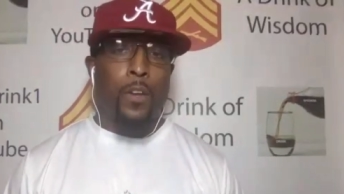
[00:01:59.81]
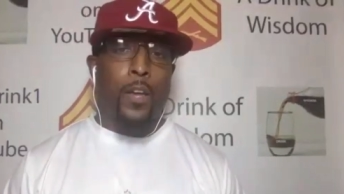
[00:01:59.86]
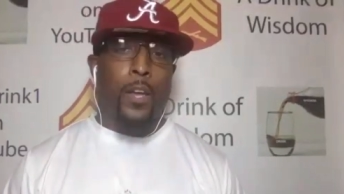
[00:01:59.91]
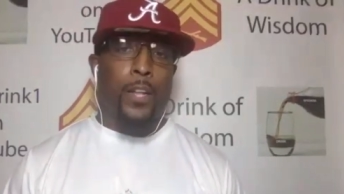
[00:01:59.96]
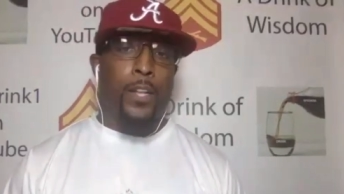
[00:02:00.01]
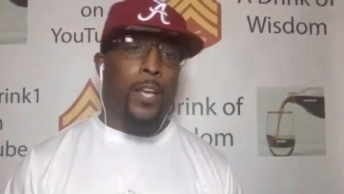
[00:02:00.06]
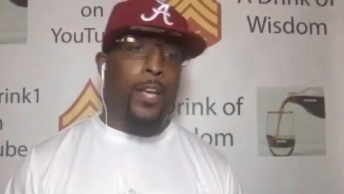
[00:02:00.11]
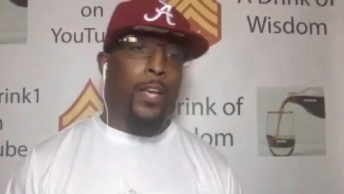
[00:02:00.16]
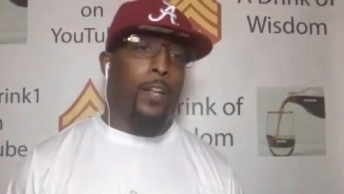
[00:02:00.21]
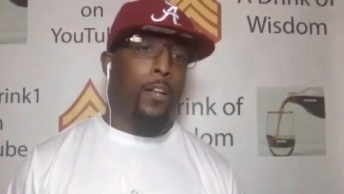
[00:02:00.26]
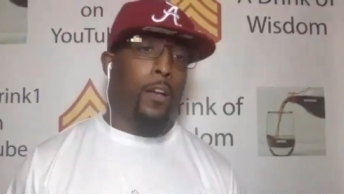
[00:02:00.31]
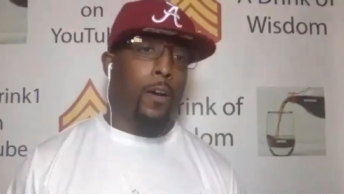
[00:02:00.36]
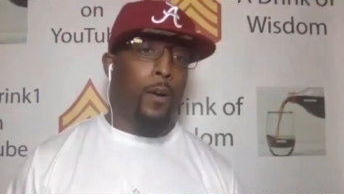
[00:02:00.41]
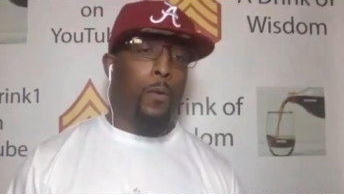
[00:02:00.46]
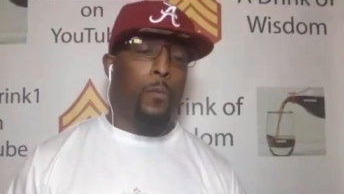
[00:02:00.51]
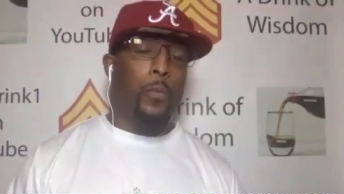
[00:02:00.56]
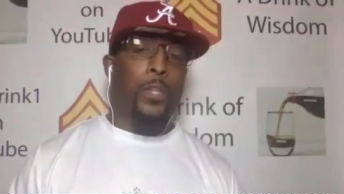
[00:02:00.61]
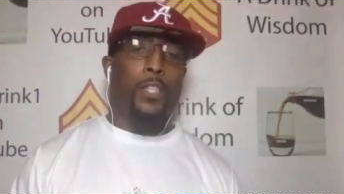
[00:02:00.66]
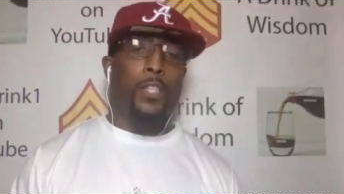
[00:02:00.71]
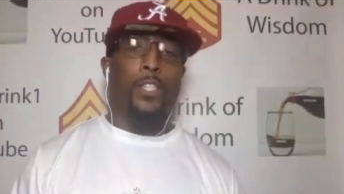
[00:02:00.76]
And then uh,
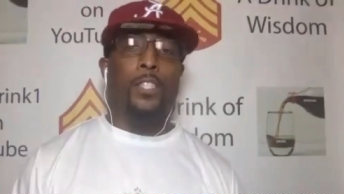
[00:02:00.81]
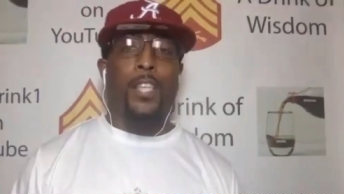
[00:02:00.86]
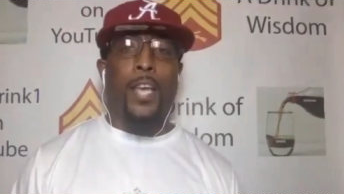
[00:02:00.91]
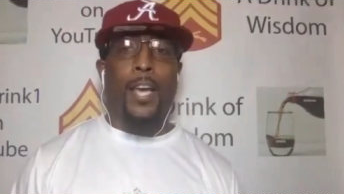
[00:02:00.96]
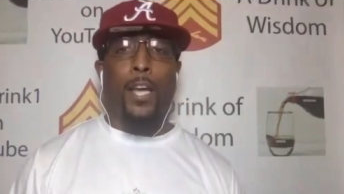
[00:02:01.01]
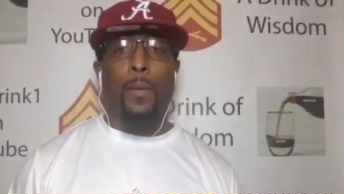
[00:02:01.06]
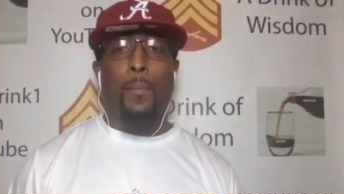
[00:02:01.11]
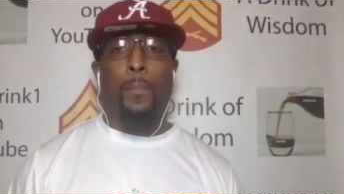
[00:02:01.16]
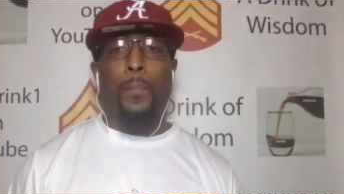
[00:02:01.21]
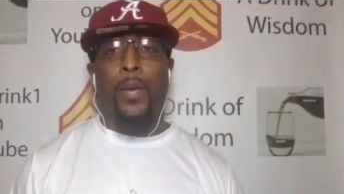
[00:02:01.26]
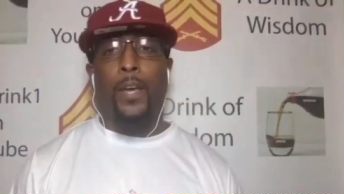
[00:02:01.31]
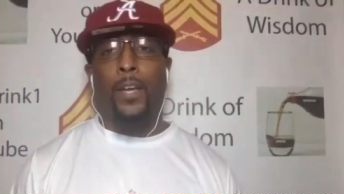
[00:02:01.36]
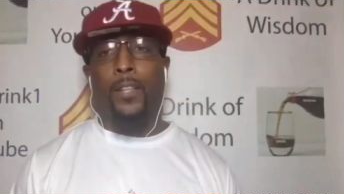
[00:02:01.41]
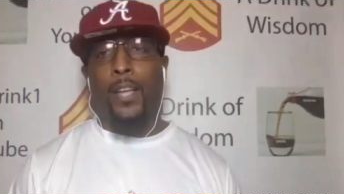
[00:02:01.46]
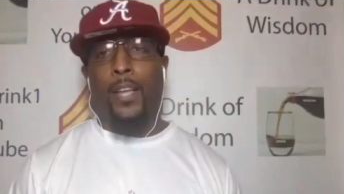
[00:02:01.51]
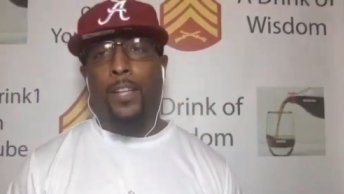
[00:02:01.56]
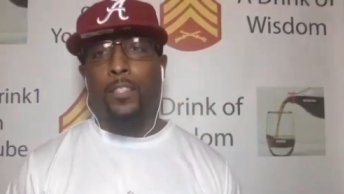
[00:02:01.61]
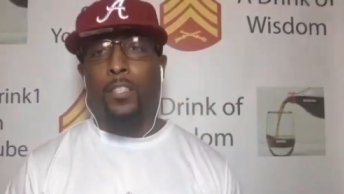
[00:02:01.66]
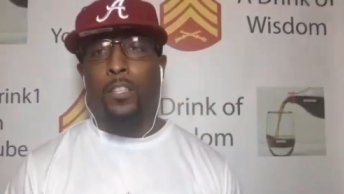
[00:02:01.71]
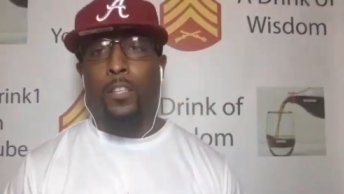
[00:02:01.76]
with the second pick,
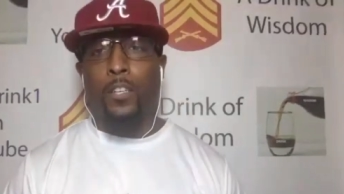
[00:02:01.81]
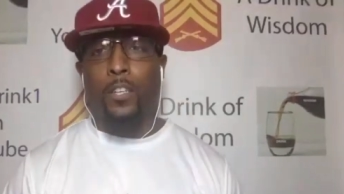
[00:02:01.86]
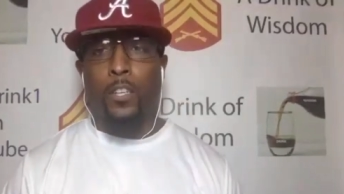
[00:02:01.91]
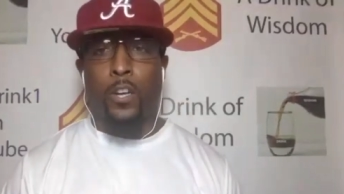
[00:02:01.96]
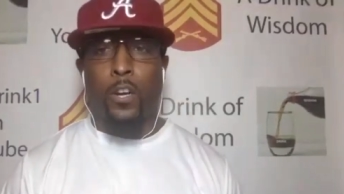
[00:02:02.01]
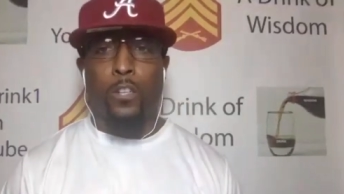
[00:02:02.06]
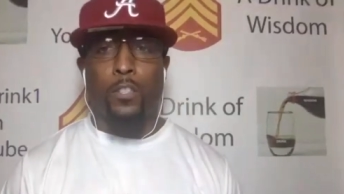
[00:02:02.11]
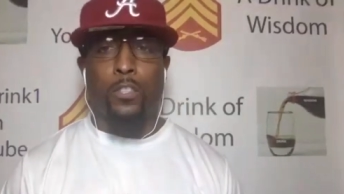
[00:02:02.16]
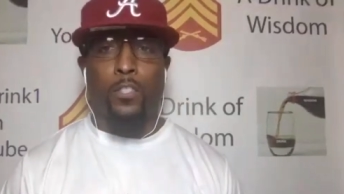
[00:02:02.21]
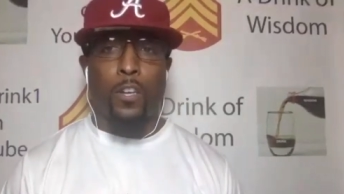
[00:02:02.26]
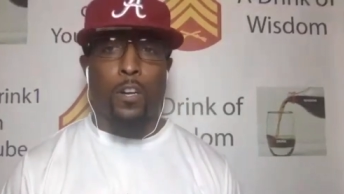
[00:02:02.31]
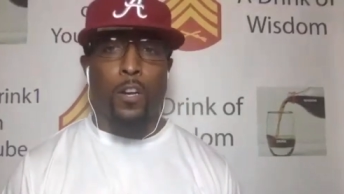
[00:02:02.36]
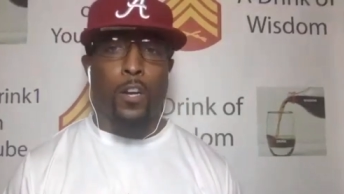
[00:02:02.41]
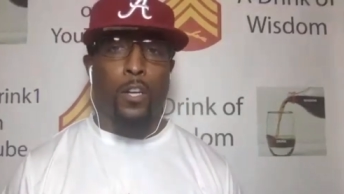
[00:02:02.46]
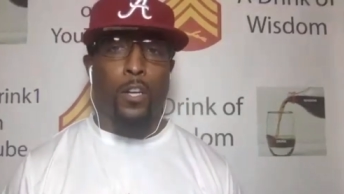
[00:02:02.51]
they took your turn,